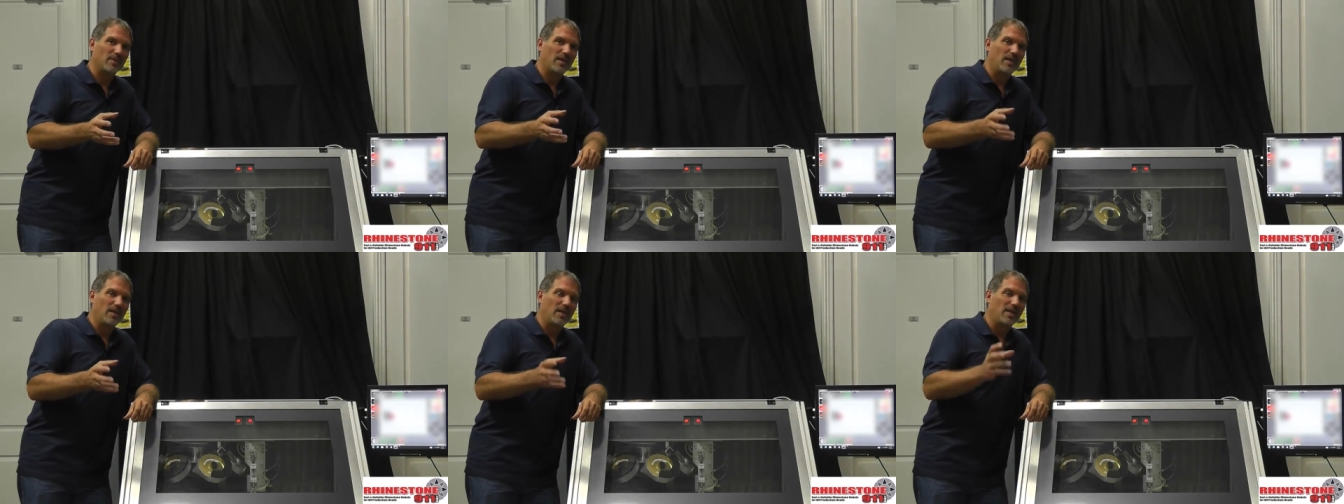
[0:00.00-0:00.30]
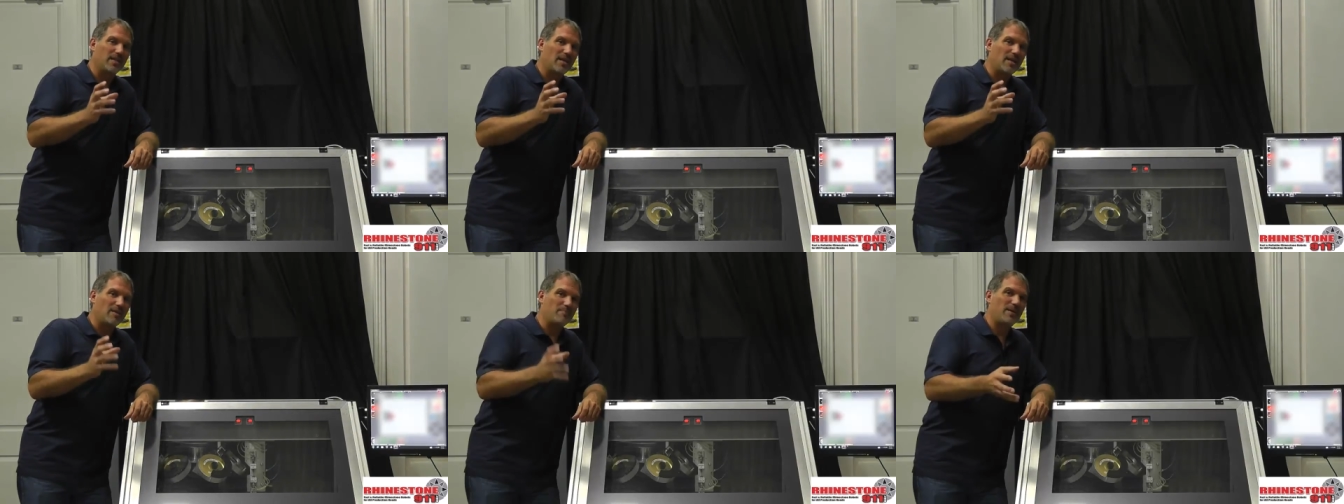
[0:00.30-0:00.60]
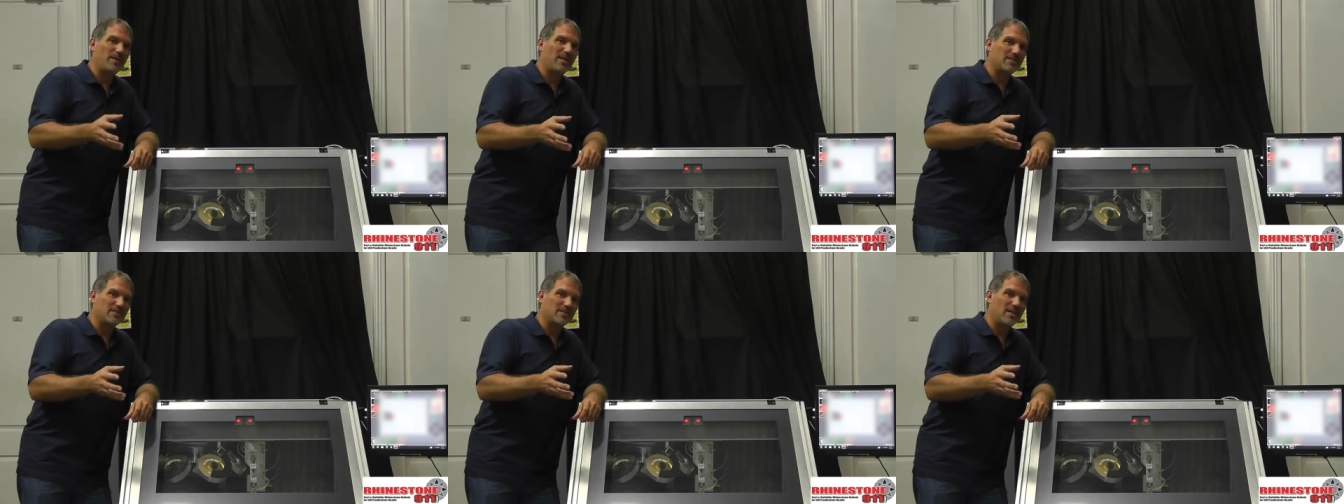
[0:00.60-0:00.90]
And that
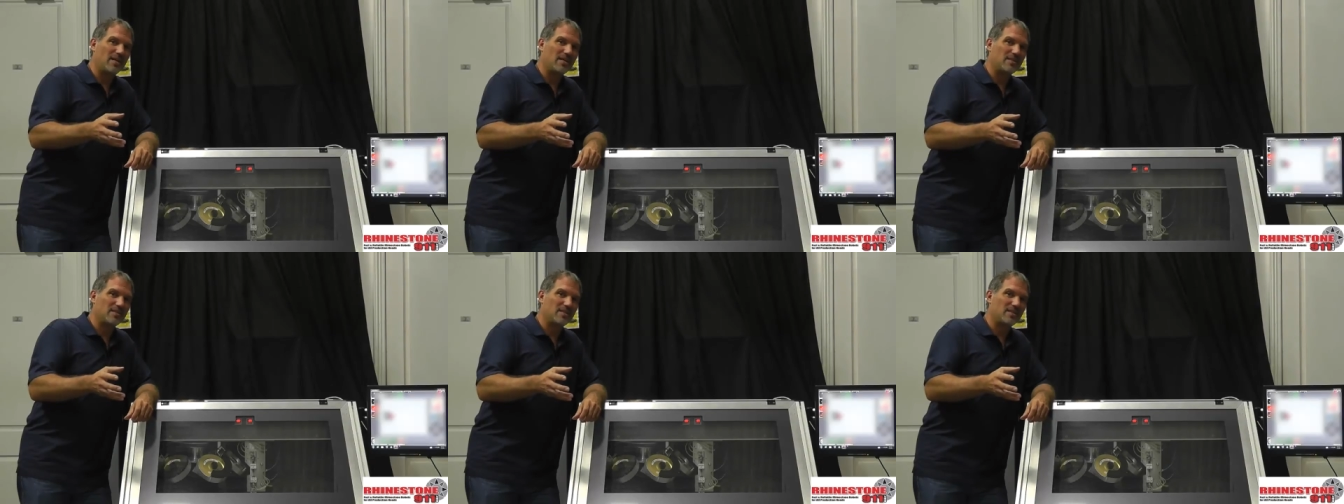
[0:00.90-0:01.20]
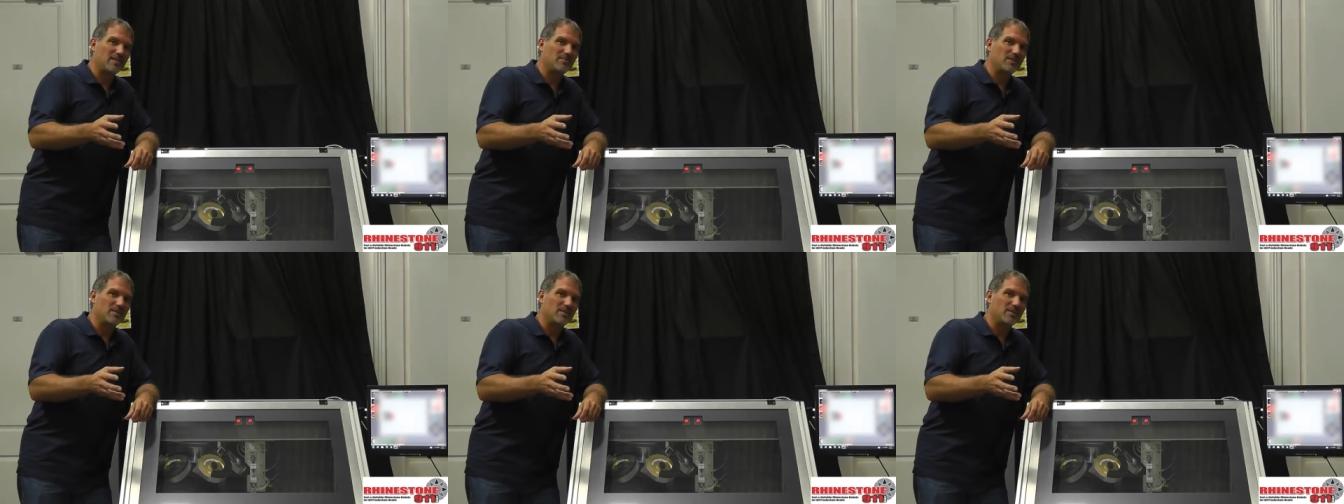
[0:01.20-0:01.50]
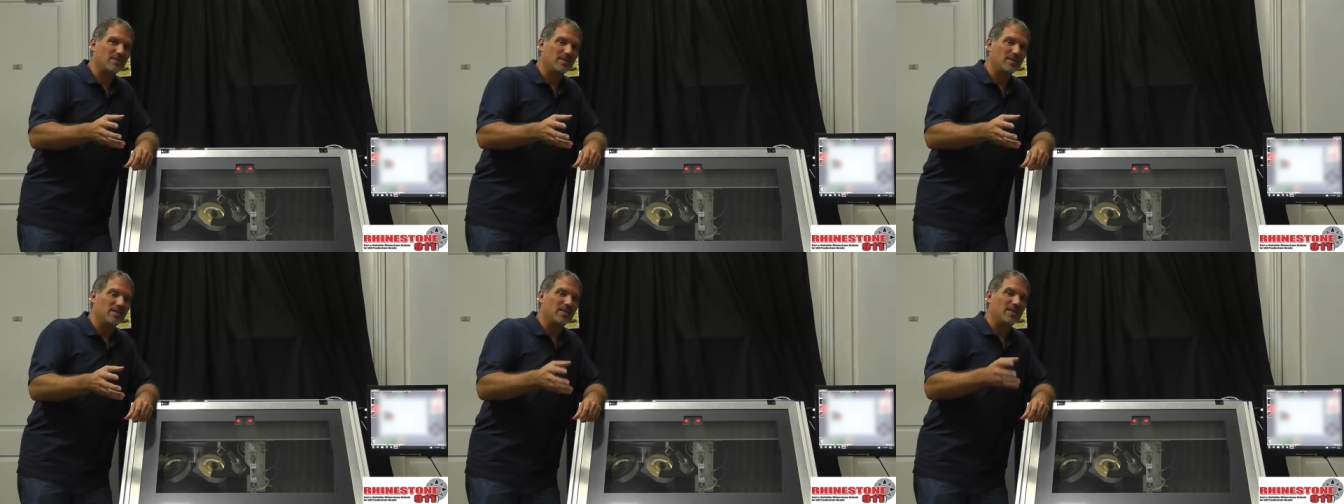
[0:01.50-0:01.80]
best
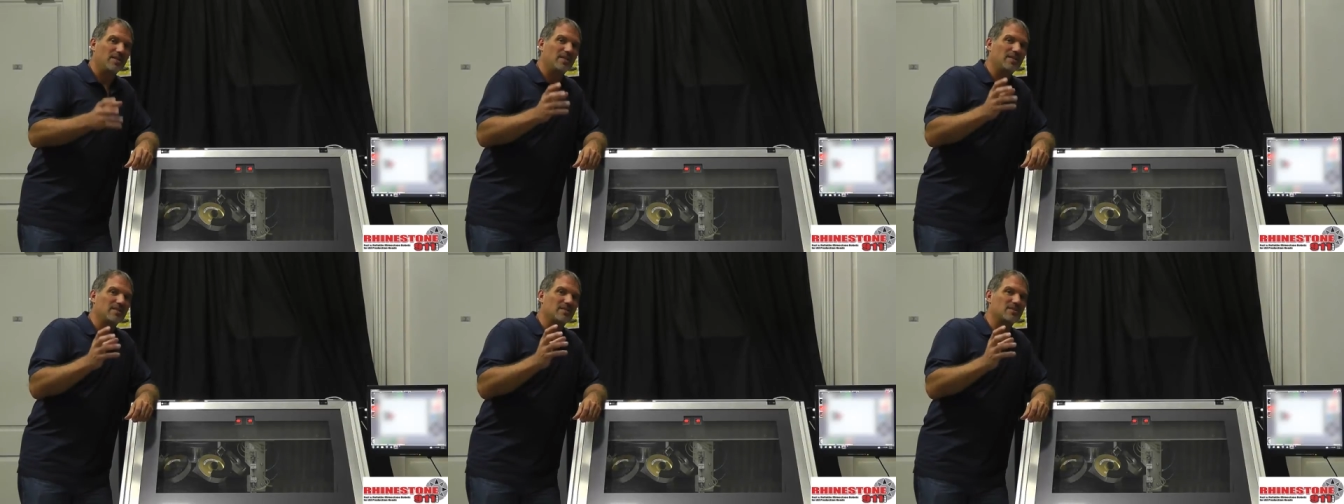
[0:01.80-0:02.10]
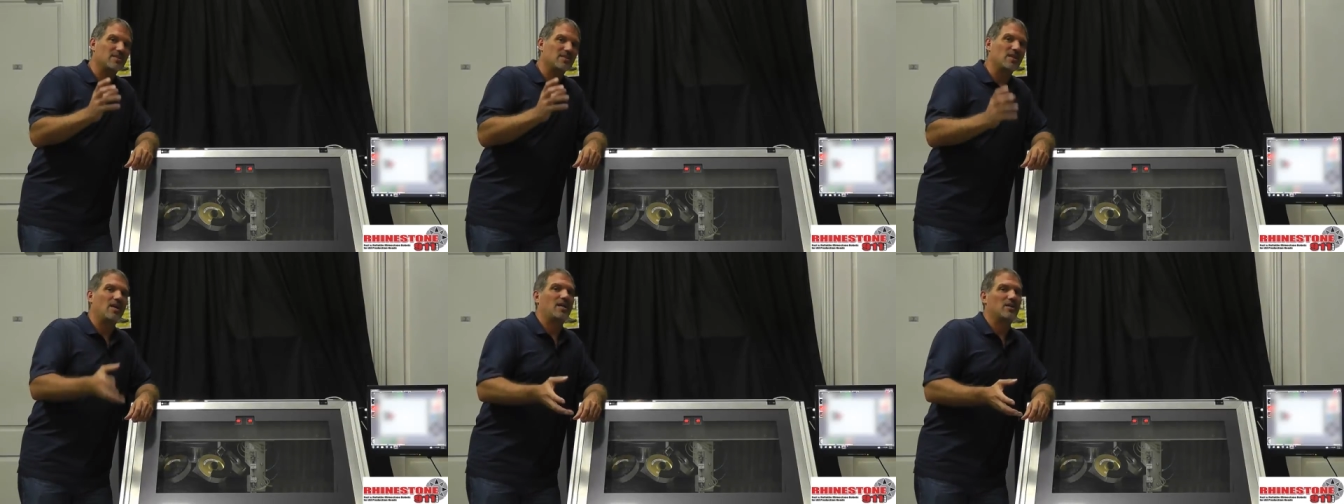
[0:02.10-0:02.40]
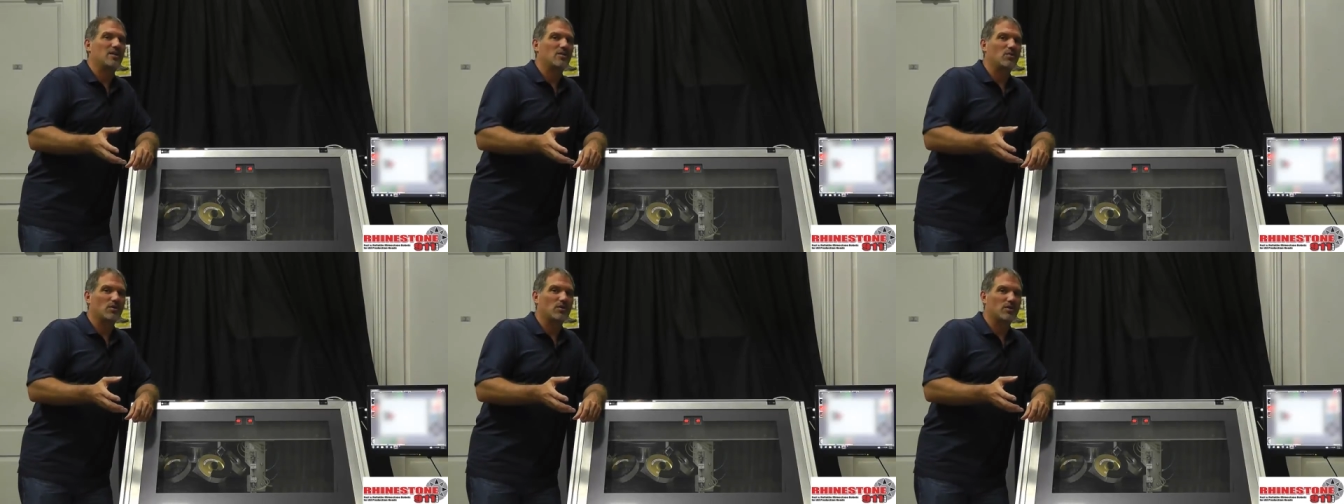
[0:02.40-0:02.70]
customer is not
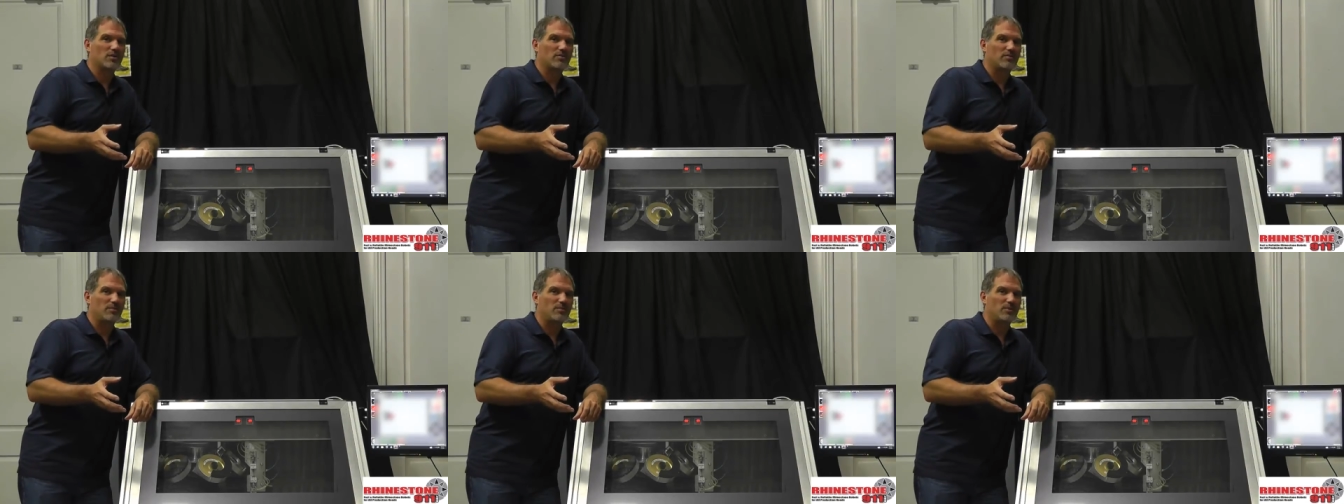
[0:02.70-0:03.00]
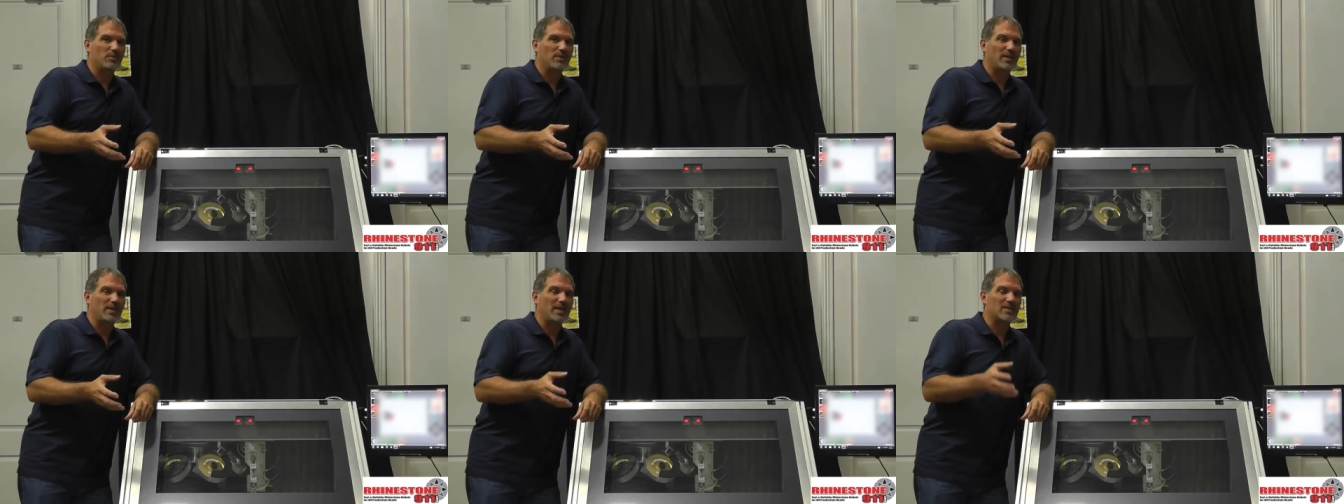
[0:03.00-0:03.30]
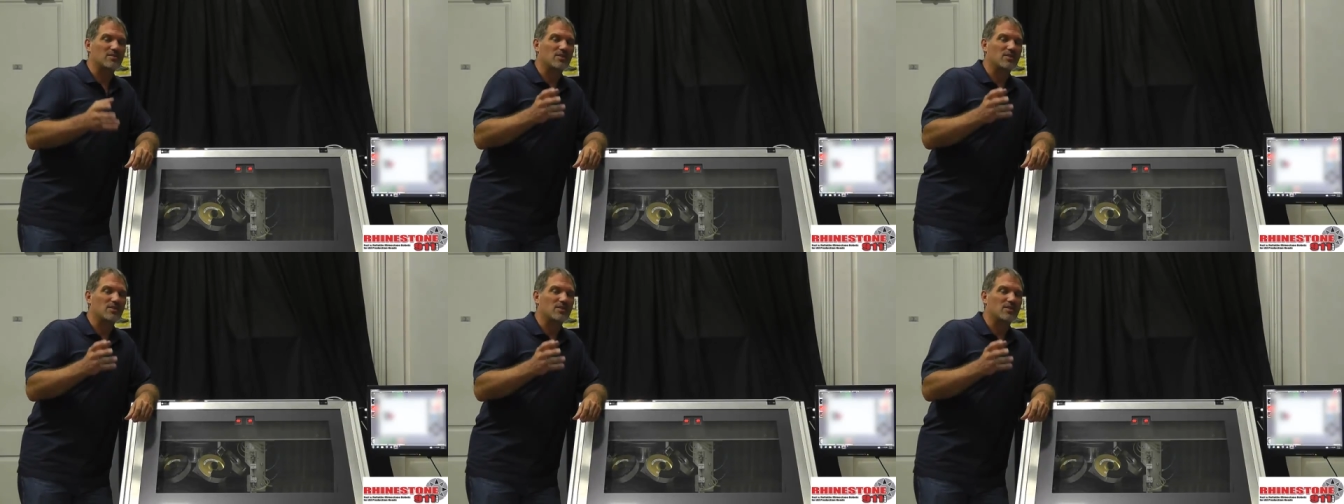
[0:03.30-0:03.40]
going to order from you again.